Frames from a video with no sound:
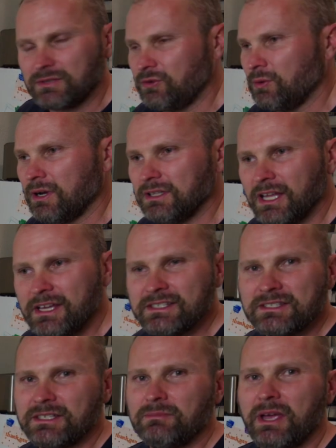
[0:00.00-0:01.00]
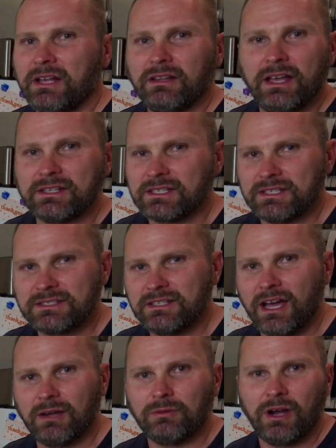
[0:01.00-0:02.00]
If you want less, then make less. It's
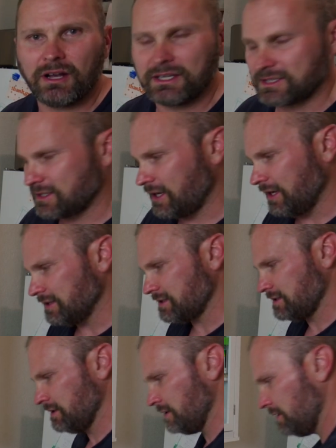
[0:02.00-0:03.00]
not rocket science.